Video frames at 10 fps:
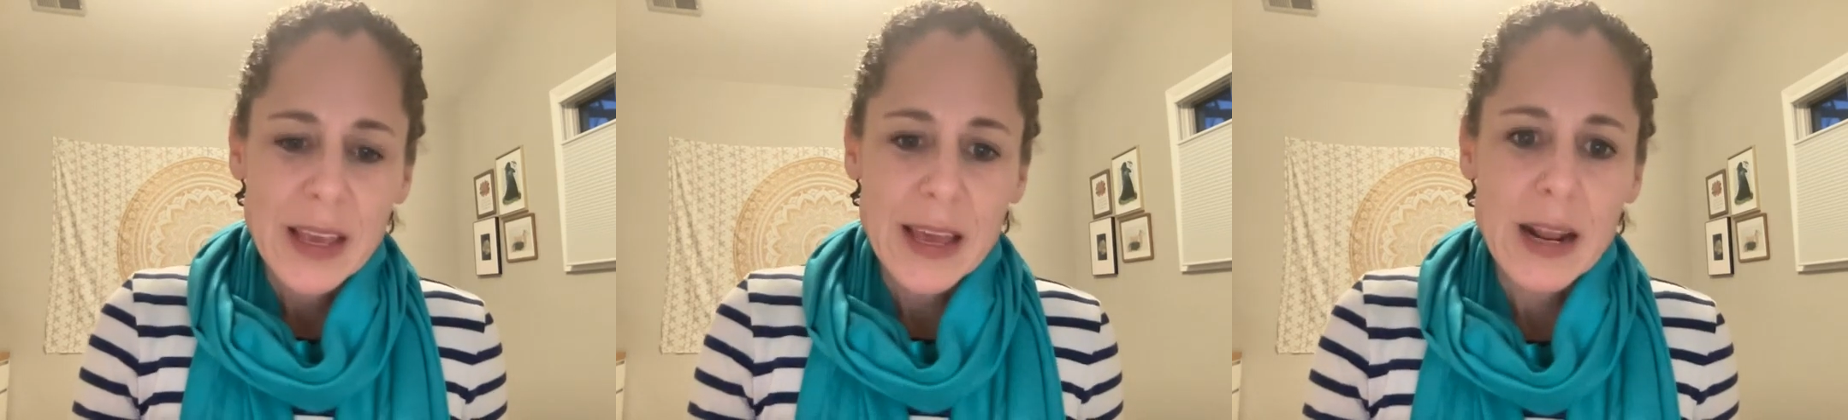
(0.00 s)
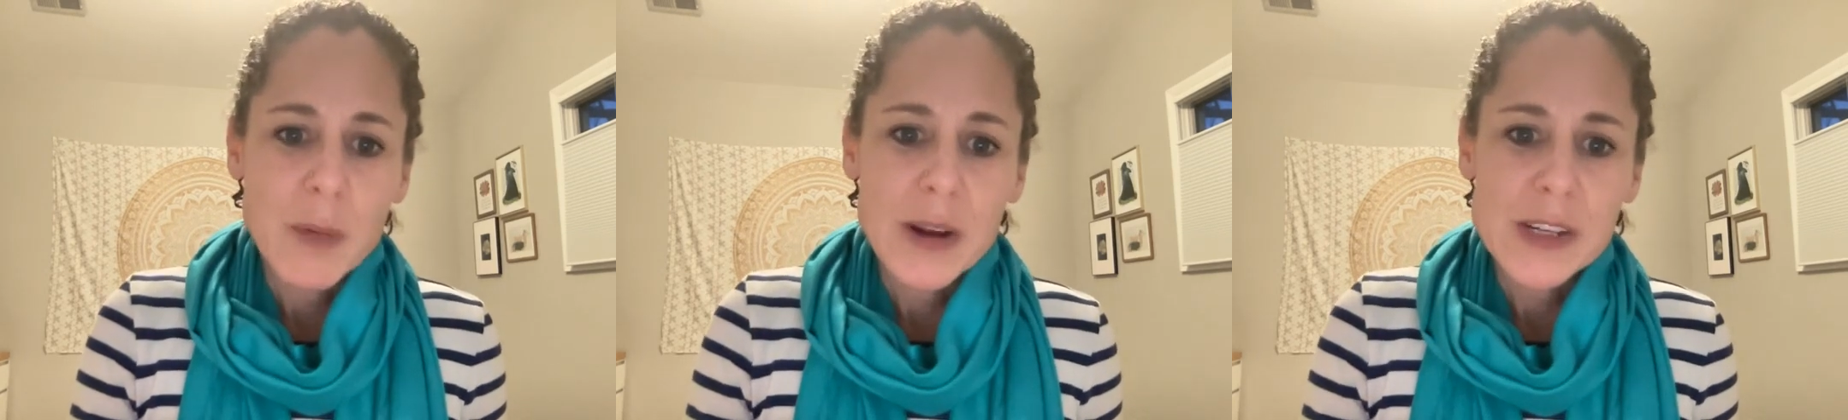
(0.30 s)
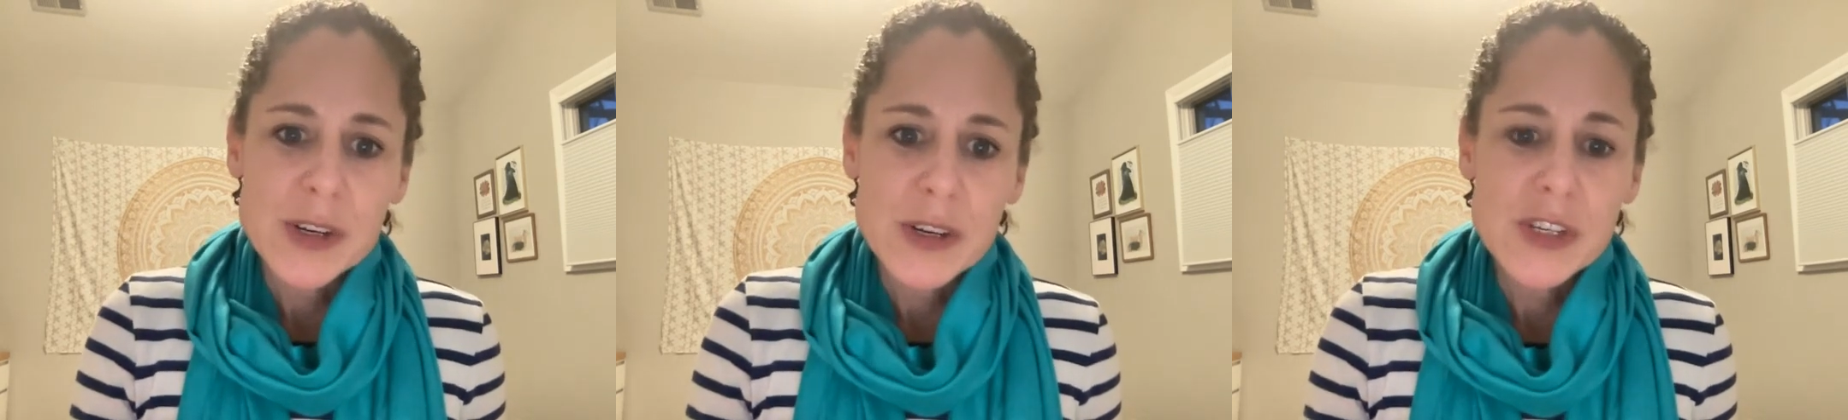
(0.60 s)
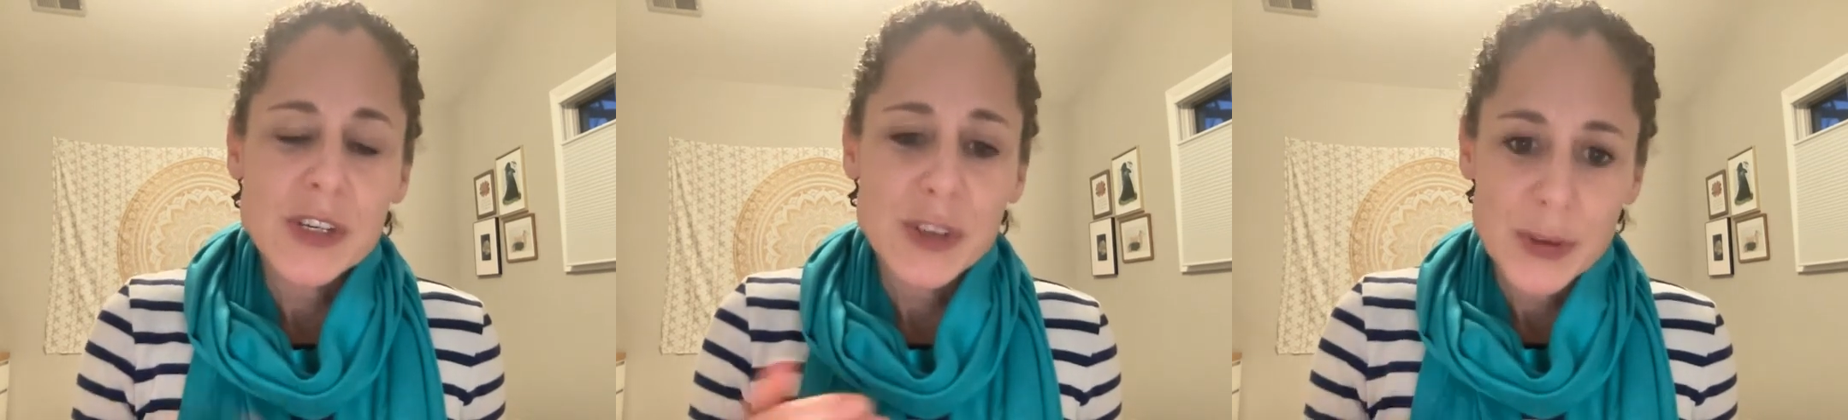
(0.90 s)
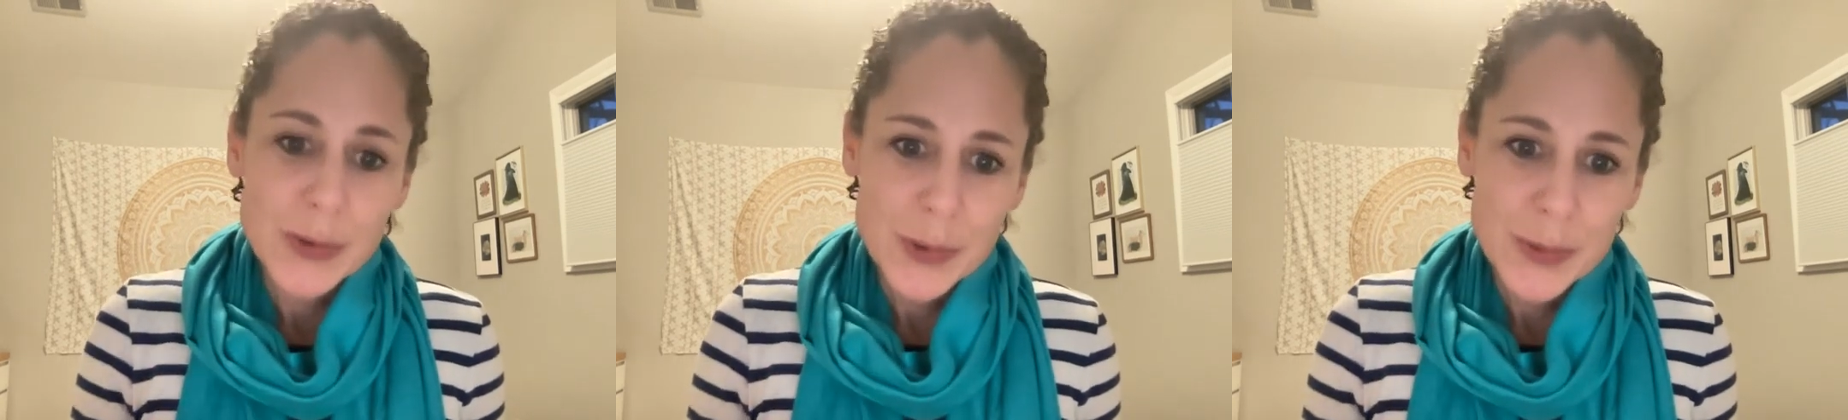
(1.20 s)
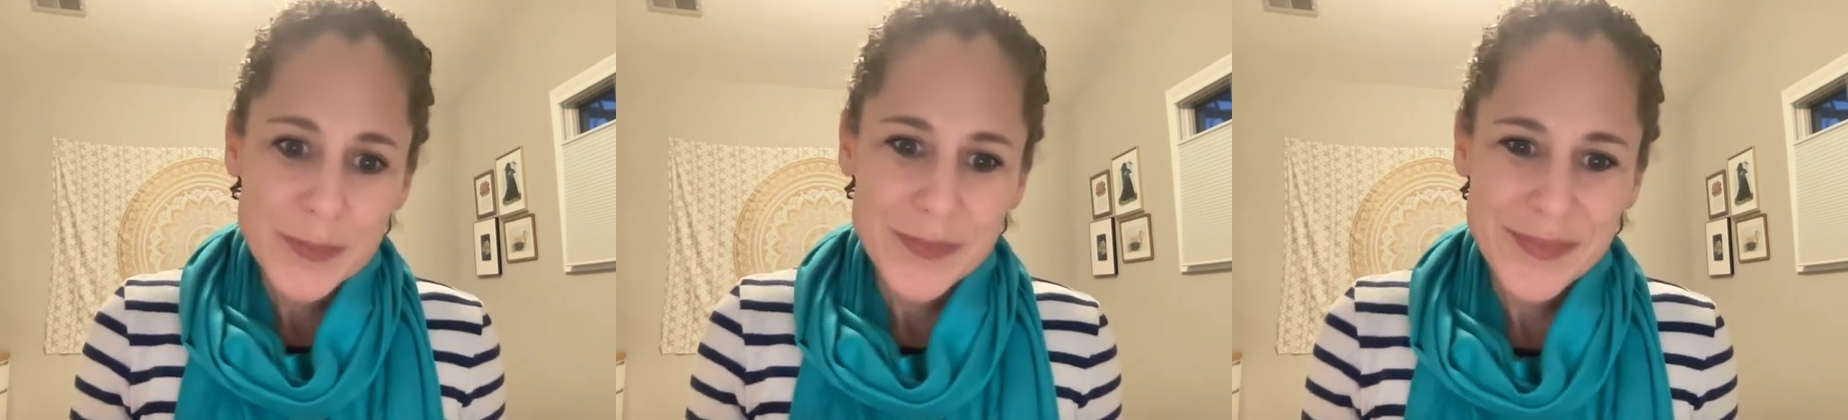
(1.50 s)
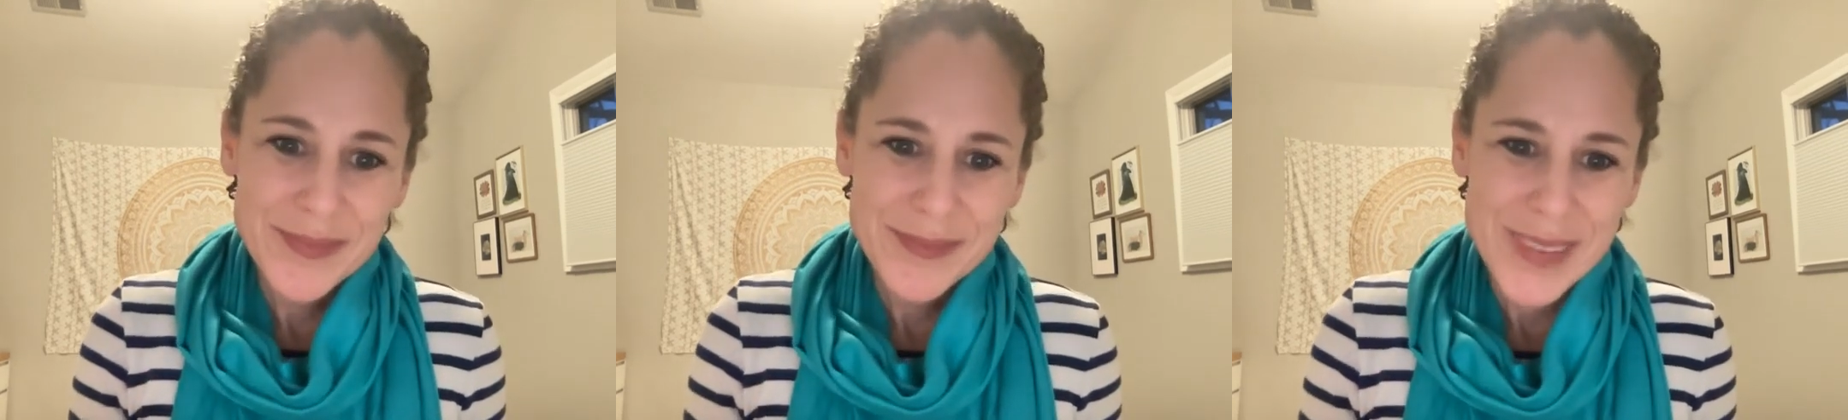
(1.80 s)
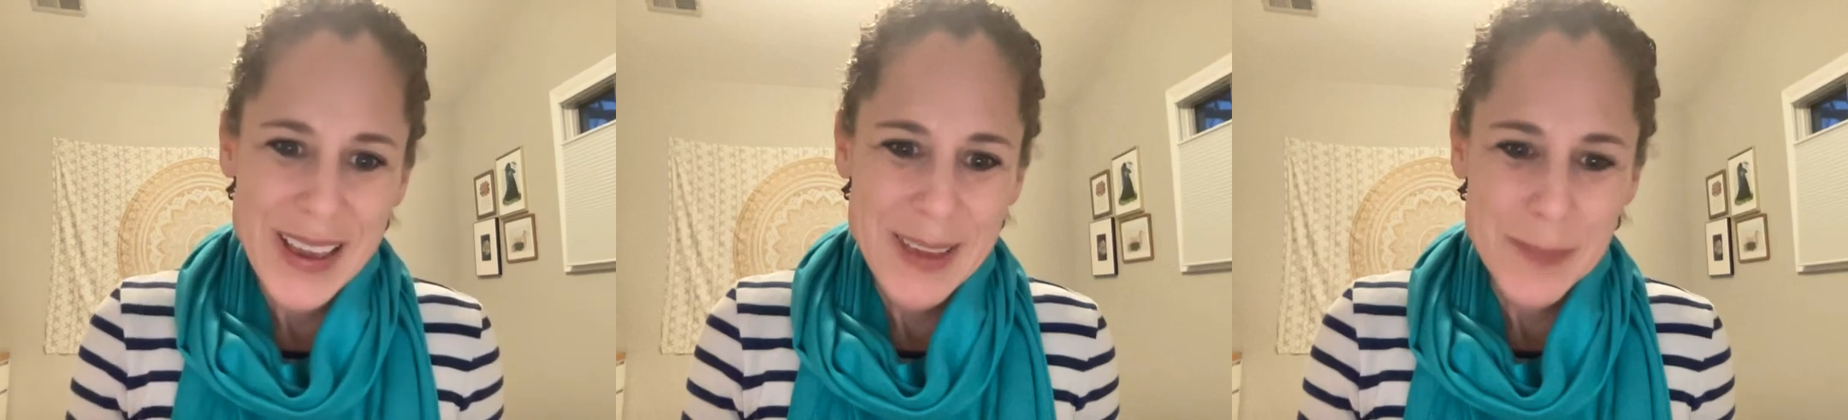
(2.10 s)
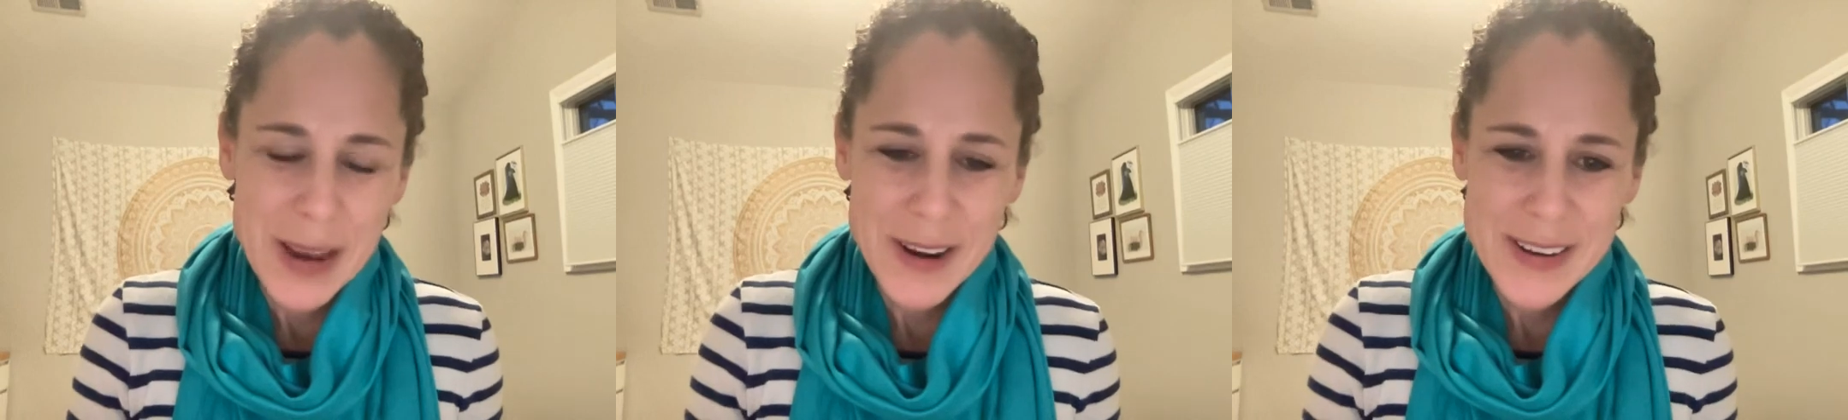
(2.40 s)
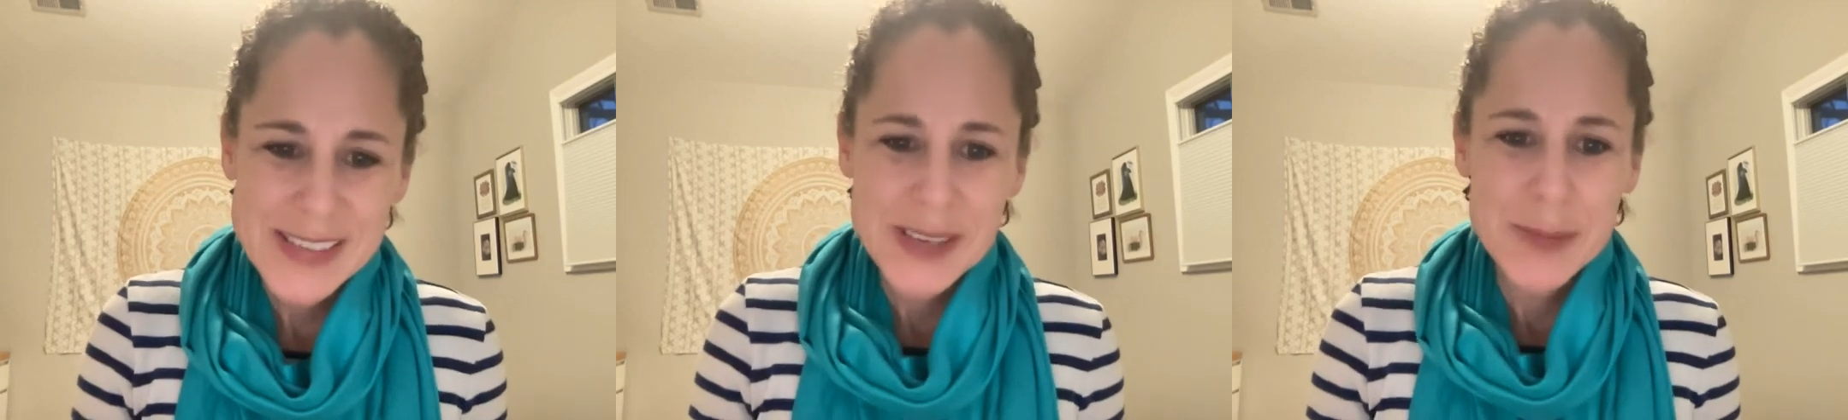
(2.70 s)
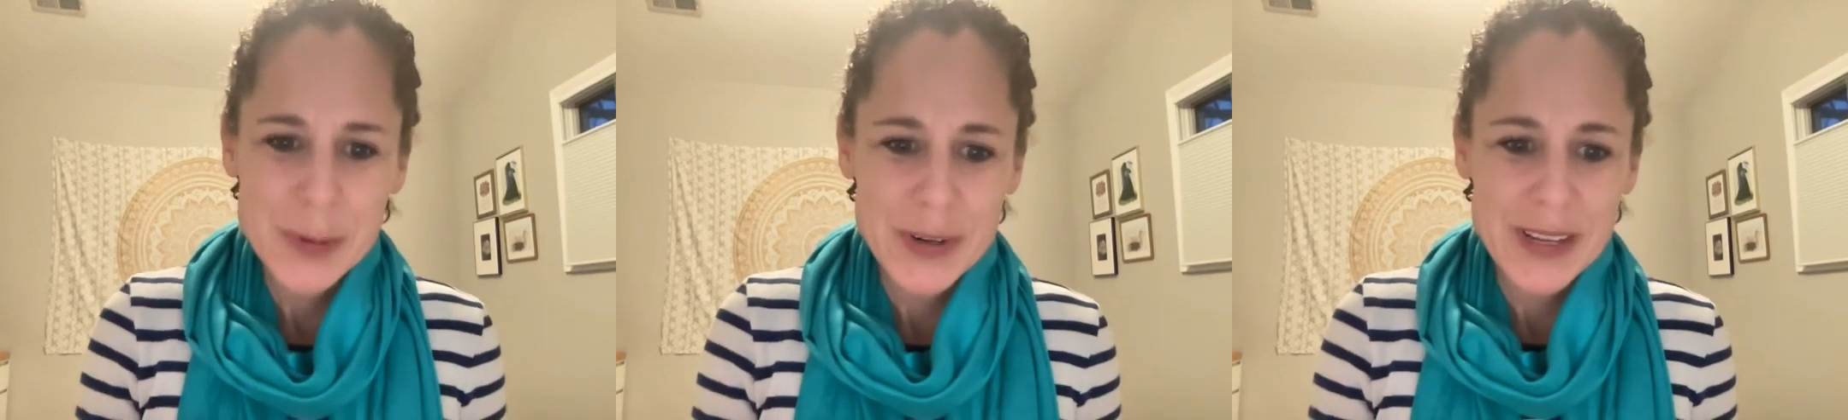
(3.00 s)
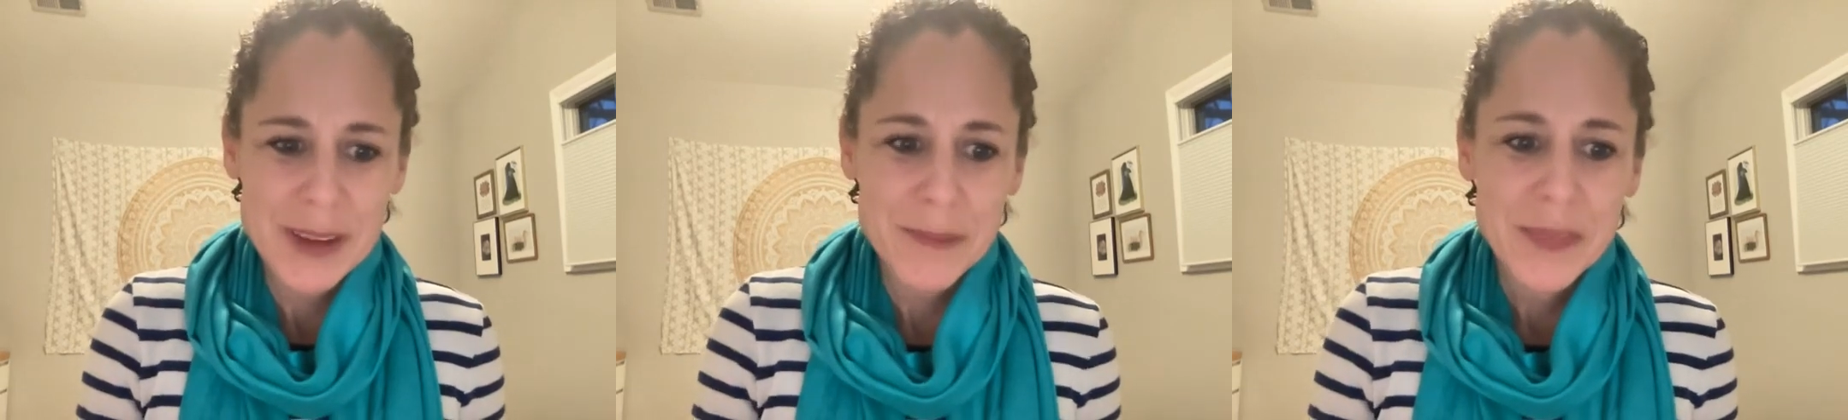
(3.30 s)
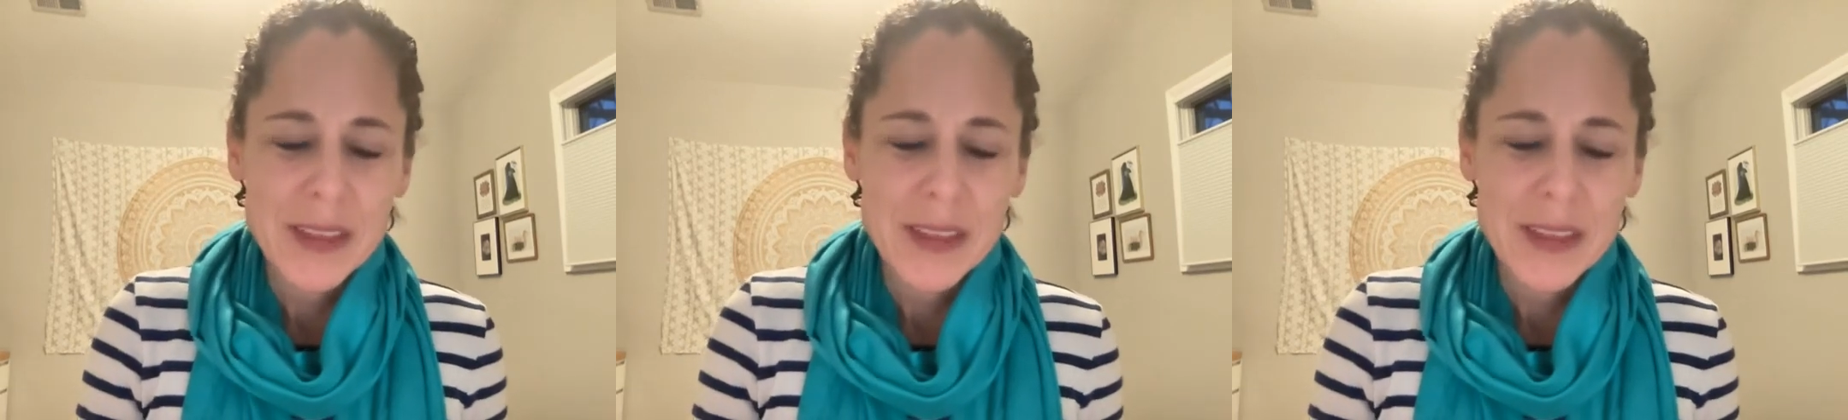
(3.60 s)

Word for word: And I want to turn to you, my parent community,